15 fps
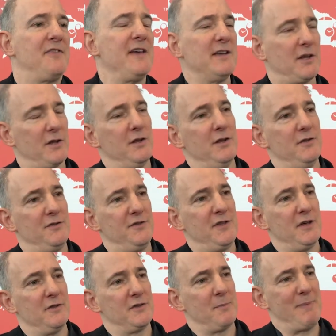think
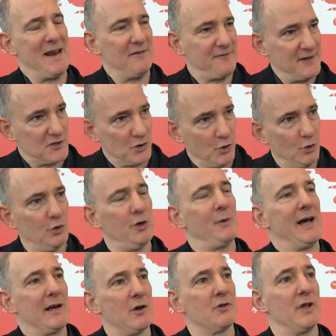the, the benefits are all the way
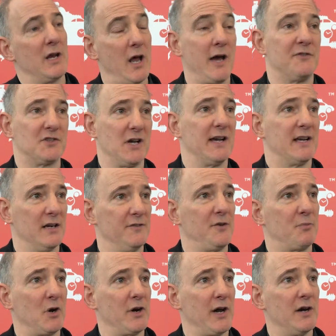along the life cycle of a
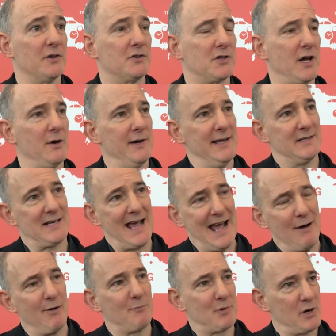product. So it's
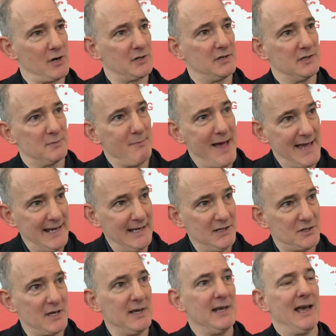how a product is
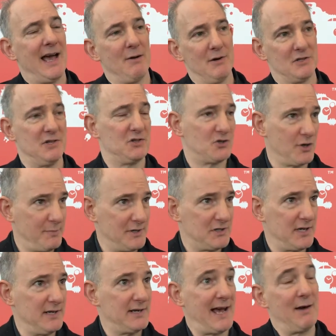made, how it's
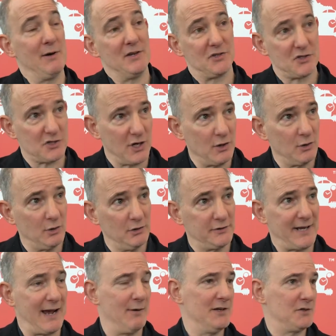distributed, how it's sold,
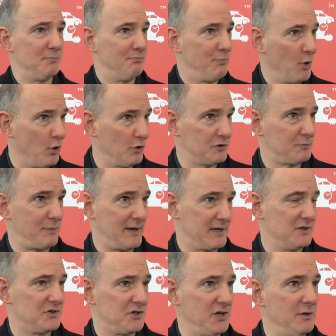how it's bought by
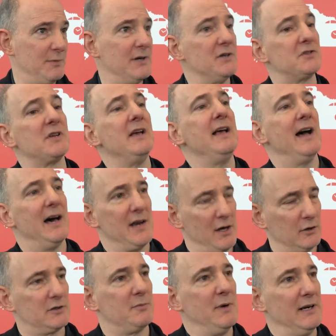consumers, and
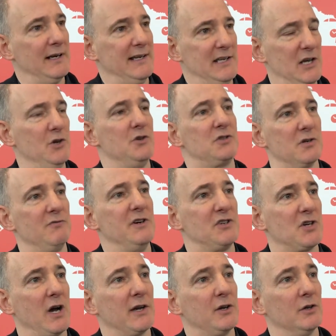ultimately used and
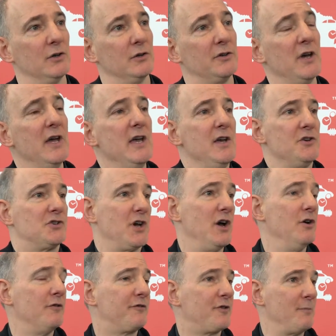recycled.
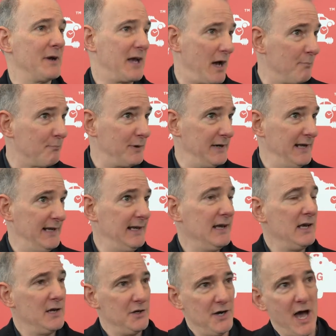So from a company,
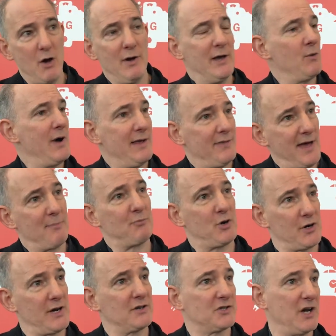knowing where their
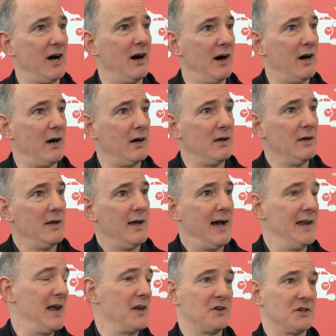products are
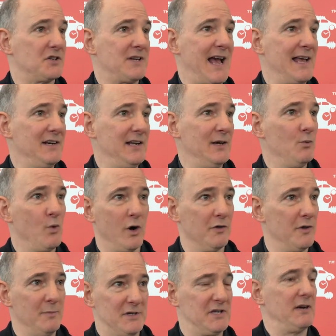and understanding what
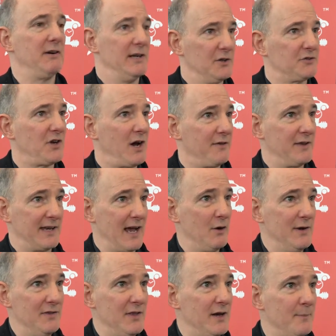the materials are that go
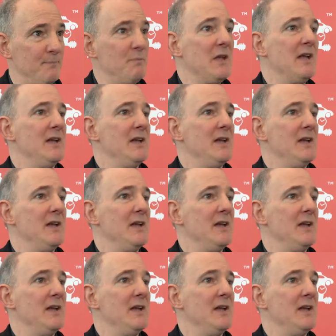in them,